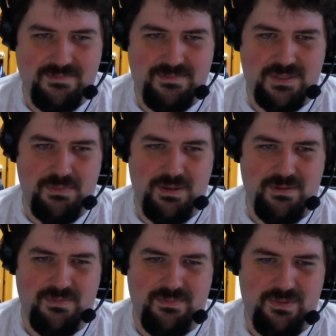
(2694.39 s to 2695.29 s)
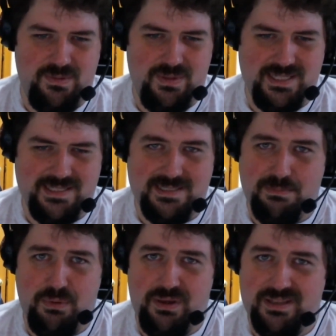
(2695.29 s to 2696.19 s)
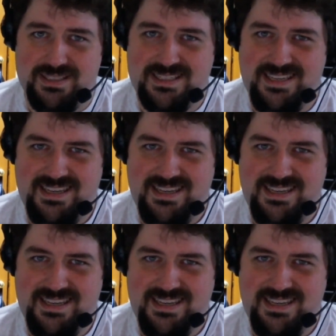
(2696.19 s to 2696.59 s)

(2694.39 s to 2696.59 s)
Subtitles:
somebody who thinks it's pointless.